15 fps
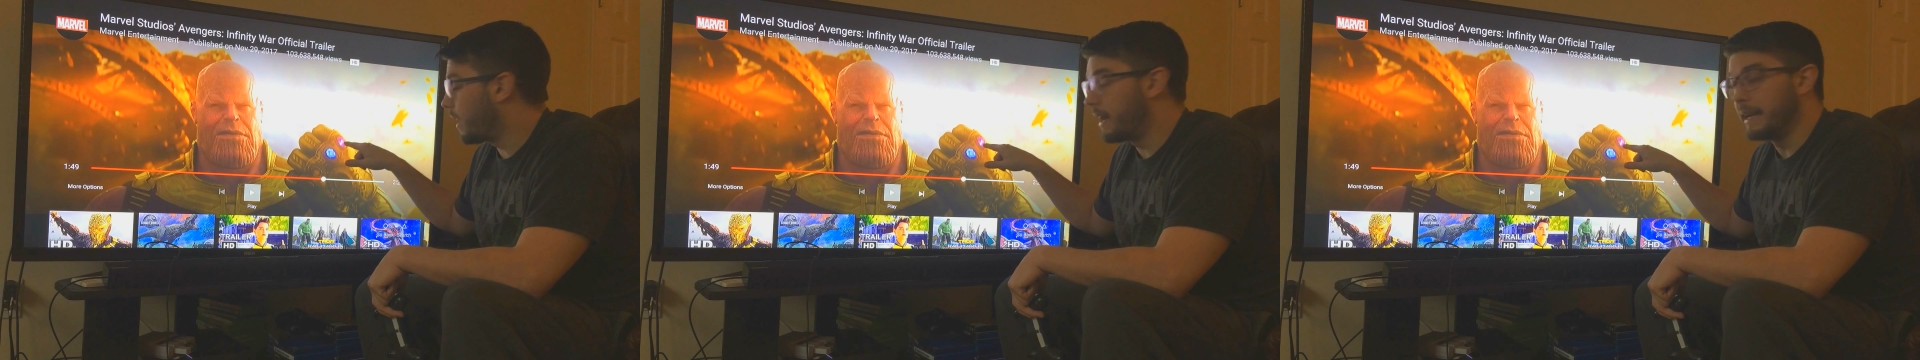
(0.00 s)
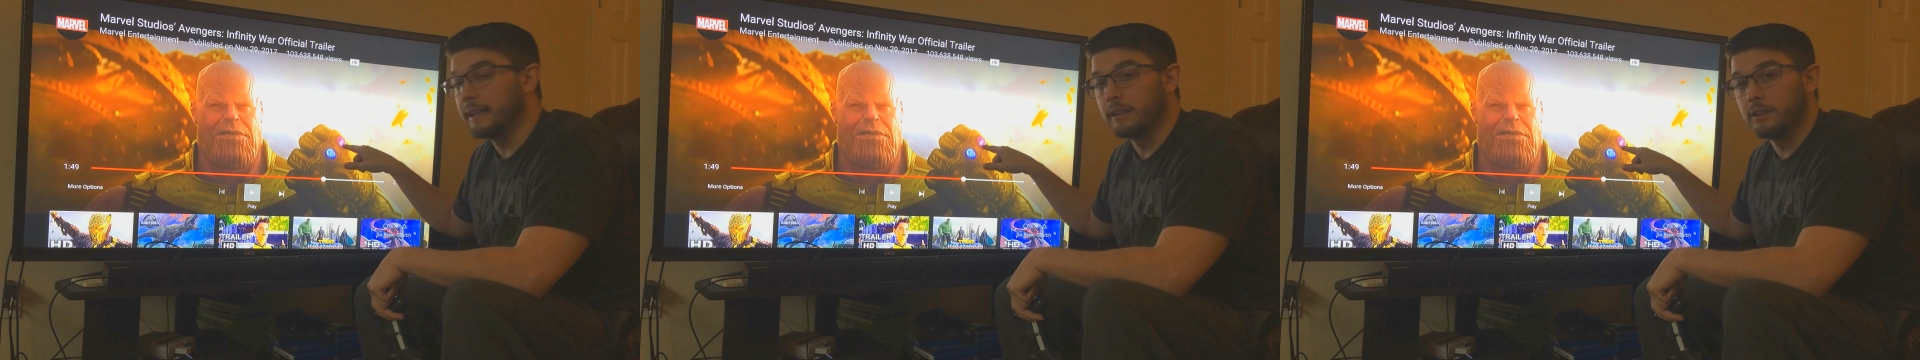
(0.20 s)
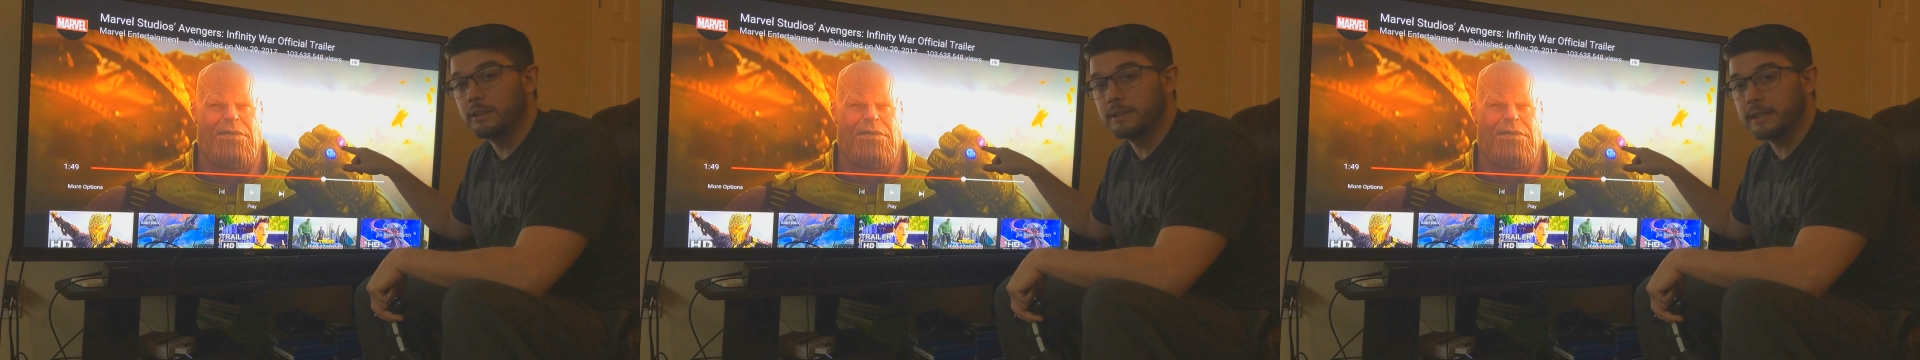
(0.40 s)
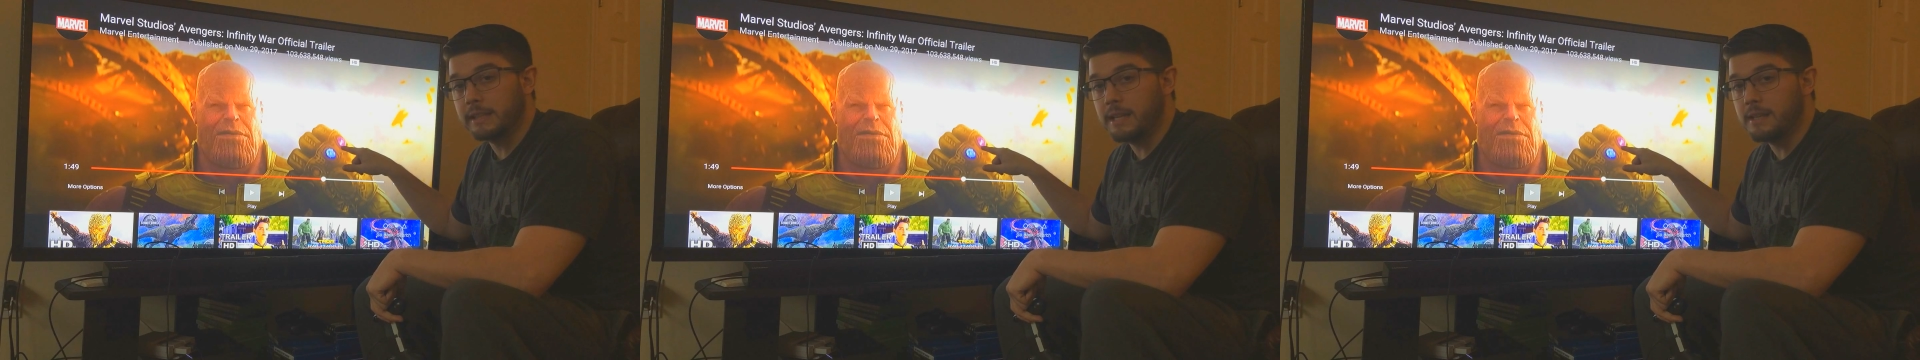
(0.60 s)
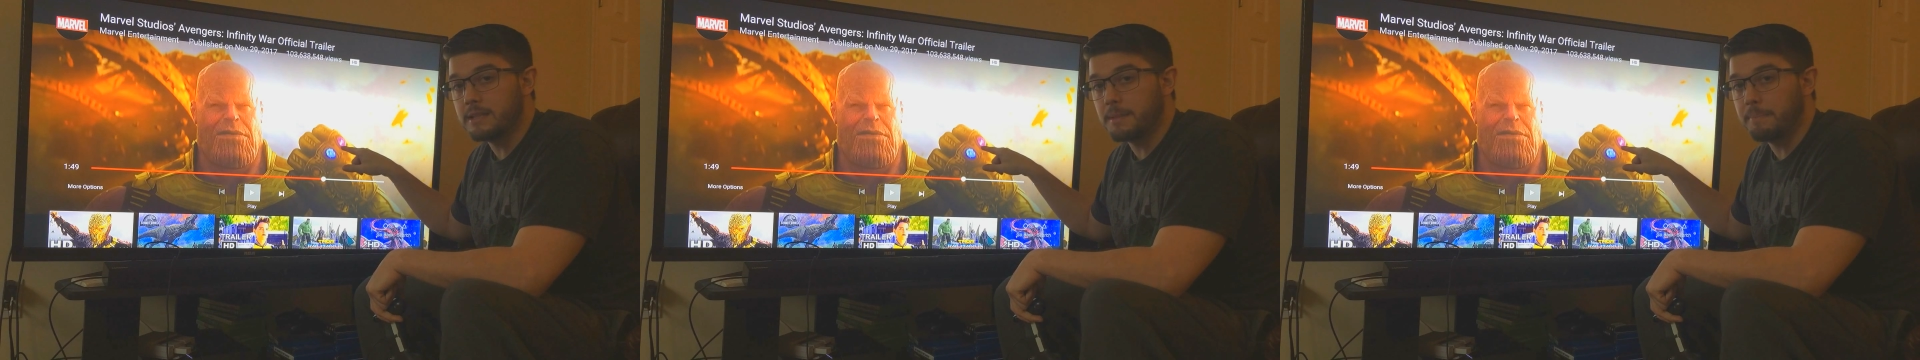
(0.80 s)
and it looks like
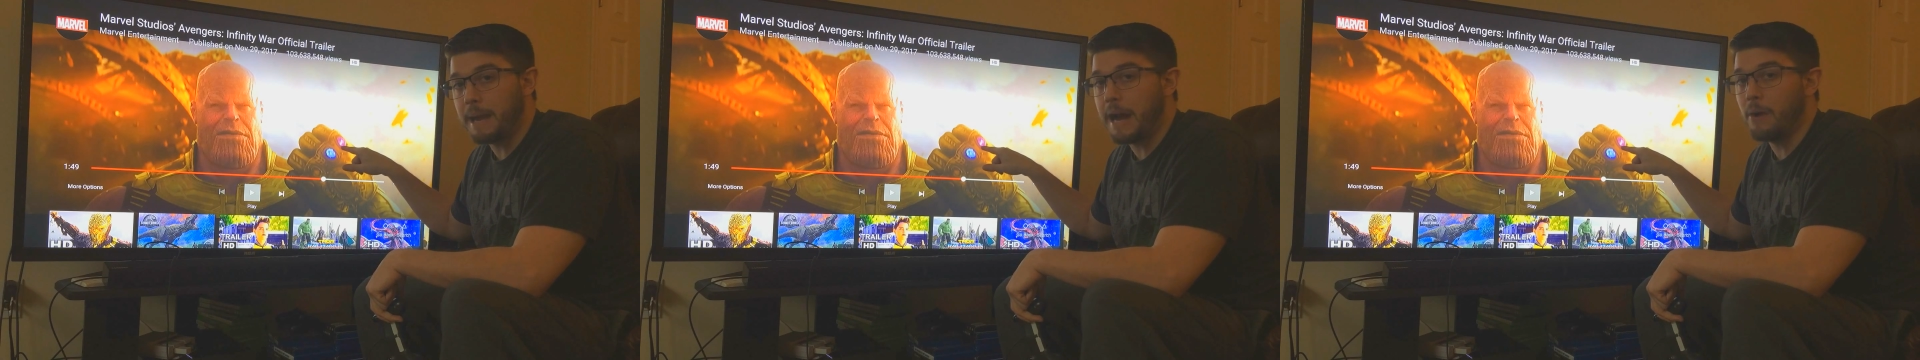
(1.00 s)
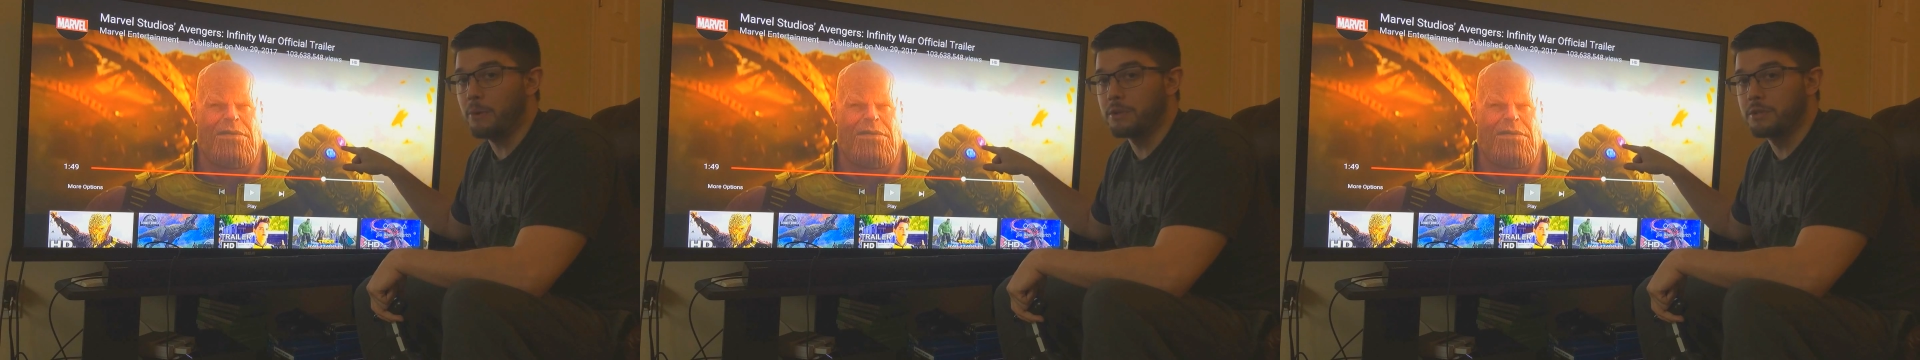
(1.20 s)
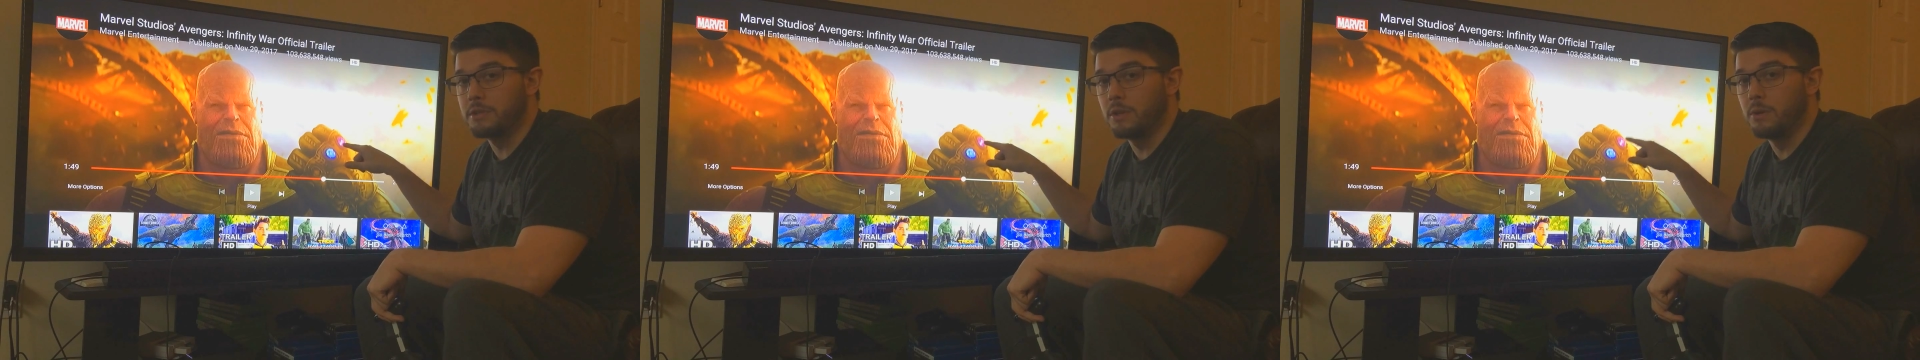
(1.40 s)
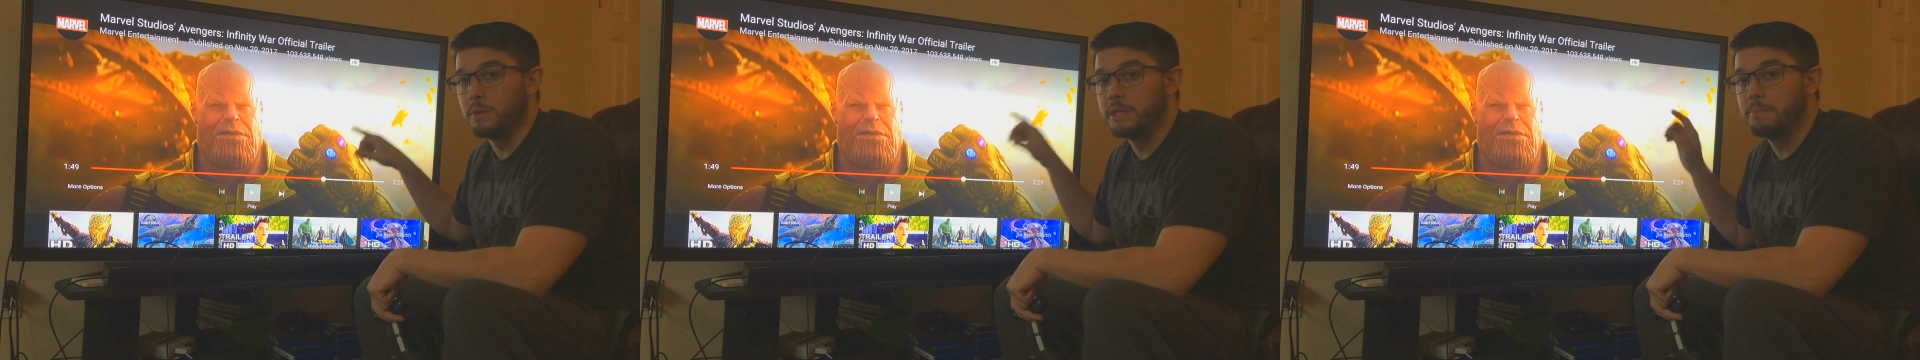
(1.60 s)
he has the Power Stone,